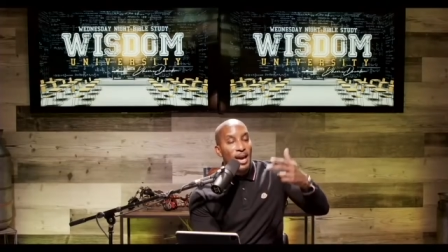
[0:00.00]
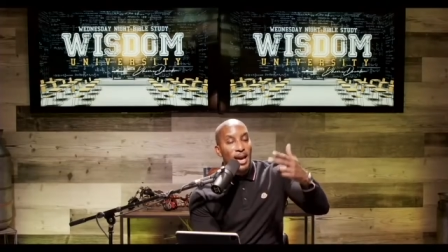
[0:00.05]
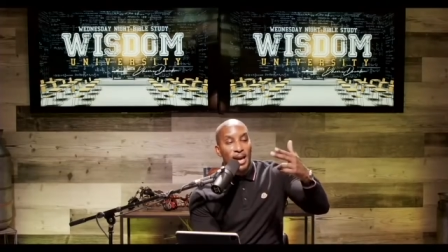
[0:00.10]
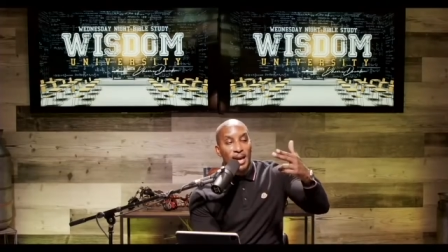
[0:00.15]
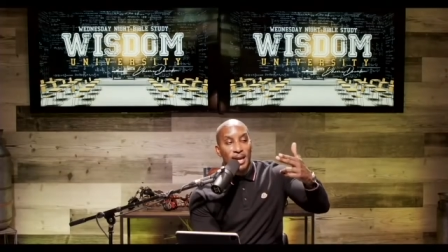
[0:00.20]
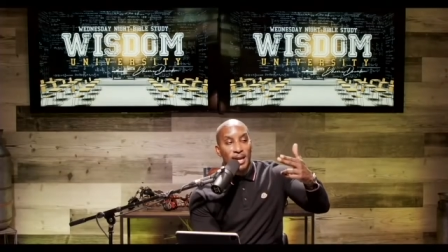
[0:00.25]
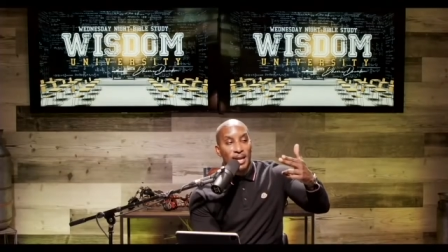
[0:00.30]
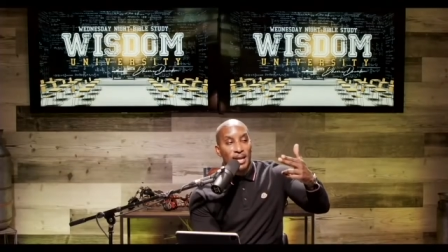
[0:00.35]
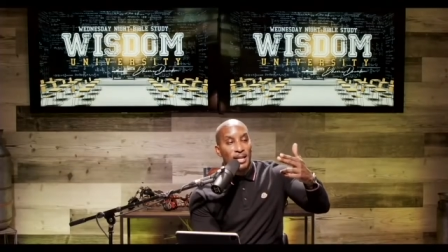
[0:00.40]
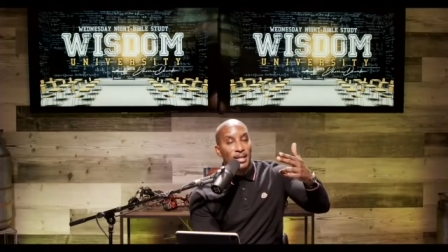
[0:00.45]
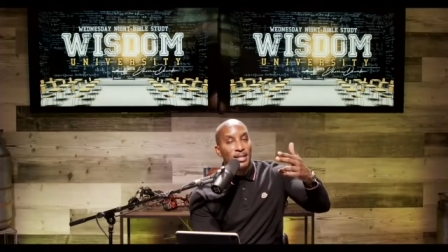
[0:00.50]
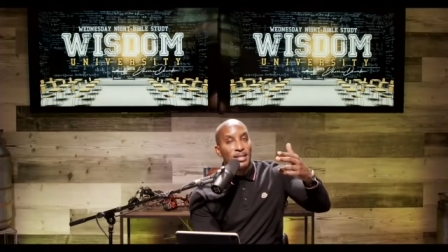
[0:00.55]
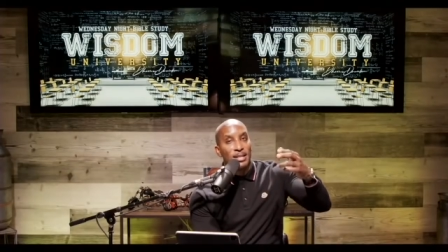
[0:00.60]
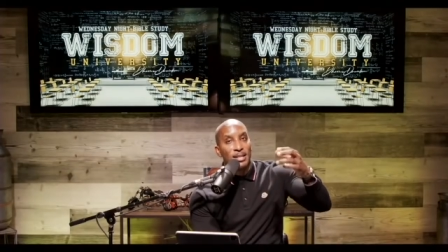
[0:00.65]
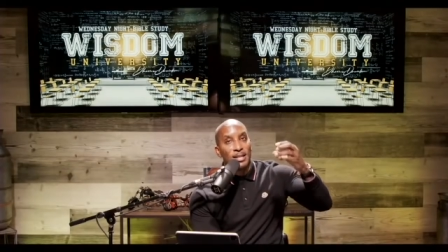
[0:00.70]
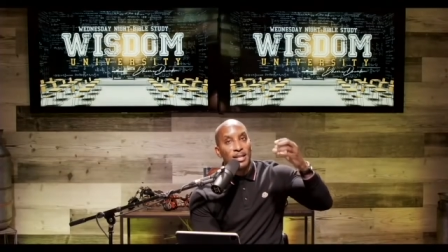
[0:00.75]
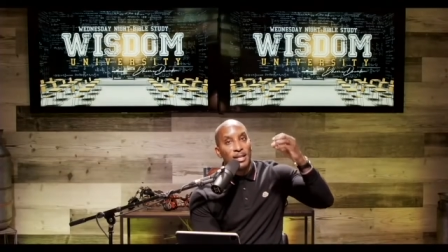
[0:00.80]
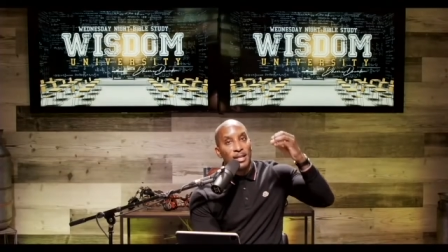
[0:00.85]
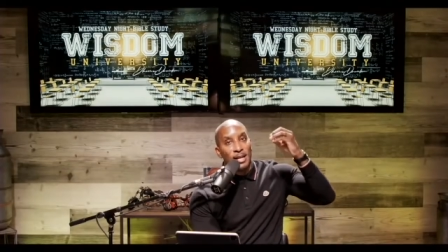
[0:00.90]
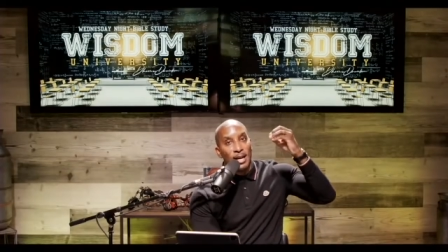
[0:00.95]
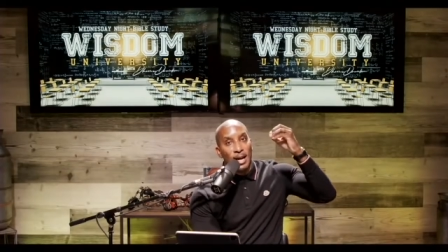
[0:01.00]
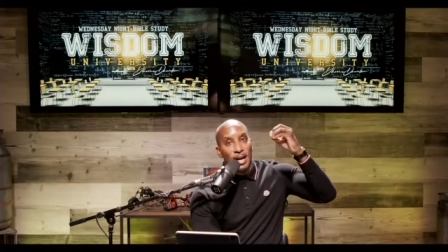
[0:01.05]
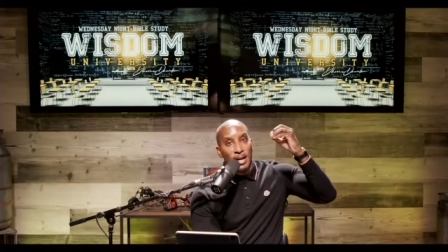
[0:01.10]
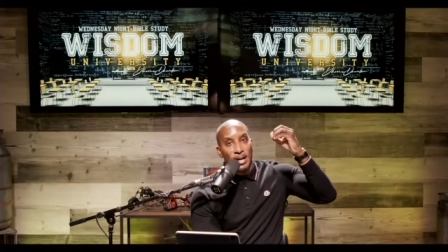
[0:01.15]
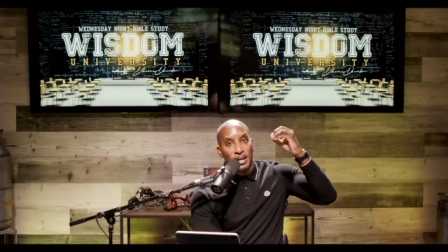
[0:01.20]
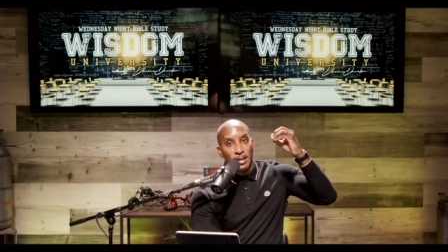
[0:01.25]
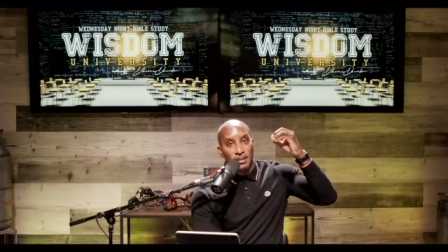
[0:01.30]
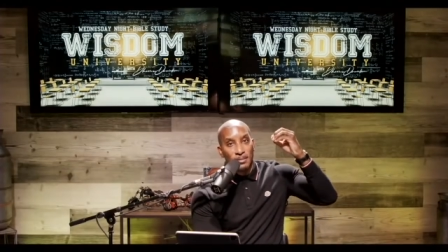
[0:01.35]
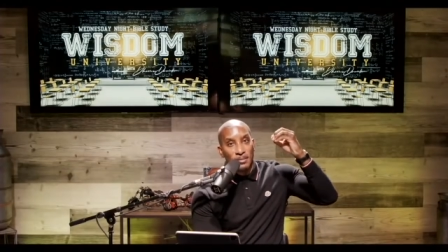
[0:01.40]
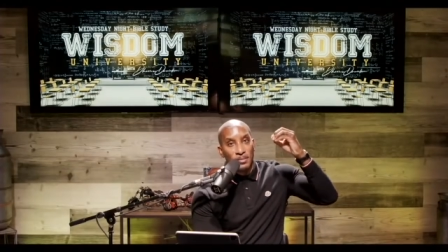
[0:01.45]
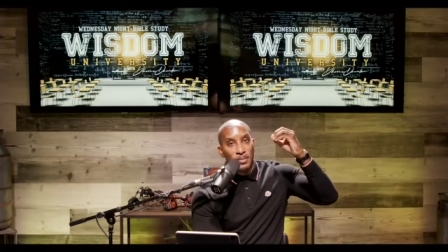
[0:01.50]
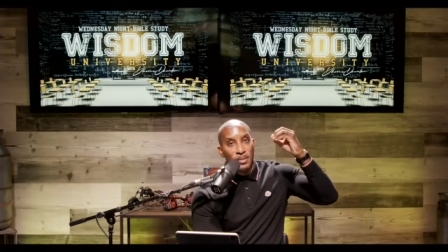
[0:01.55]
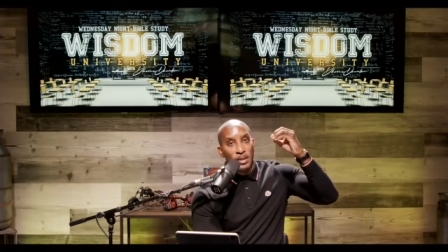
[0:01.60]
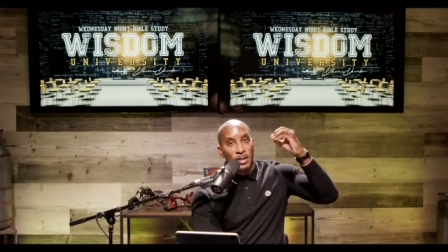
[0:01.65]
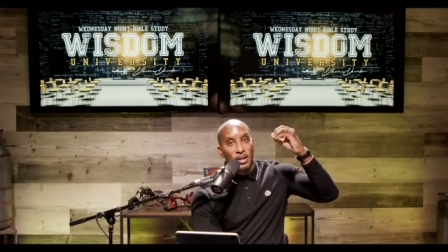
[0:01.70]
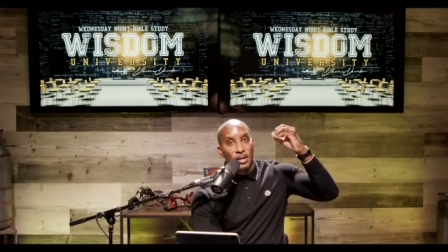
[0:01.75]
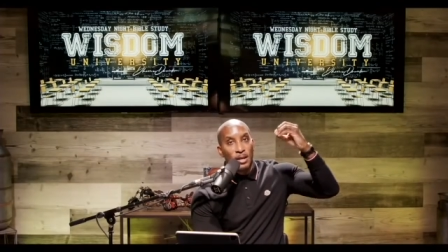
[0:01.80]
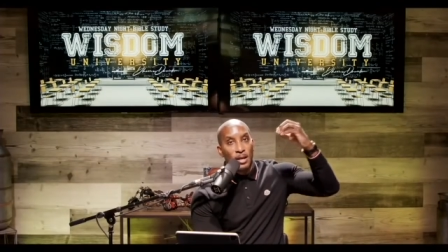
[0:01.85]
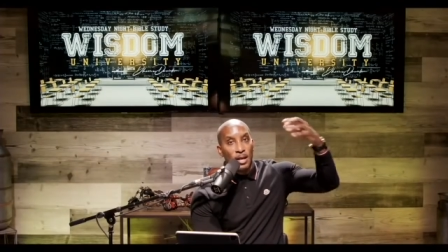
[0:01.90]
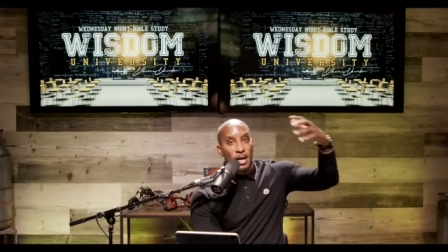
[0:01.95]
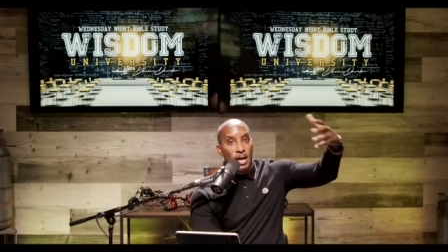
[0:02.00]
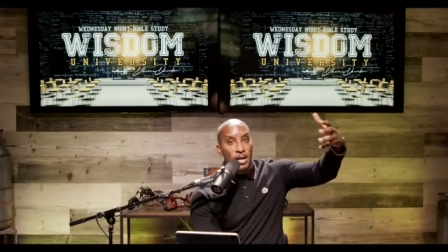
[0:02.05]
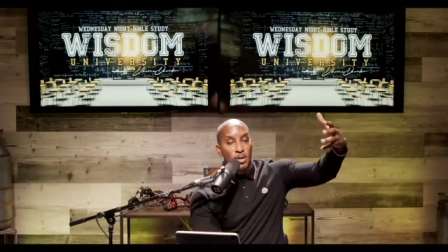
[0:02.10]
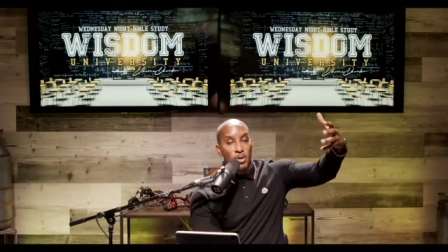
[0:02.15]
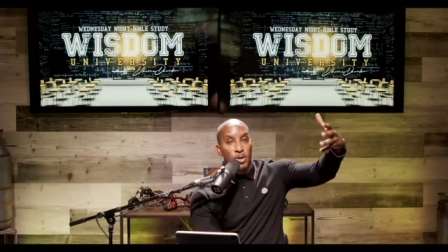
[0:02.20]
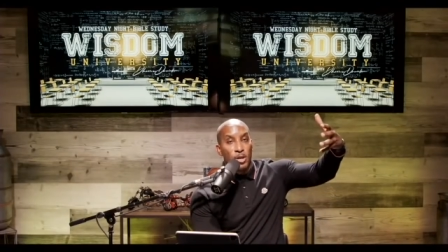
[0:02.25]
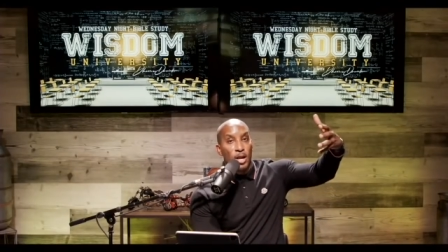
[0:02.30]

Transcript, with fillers: And um, you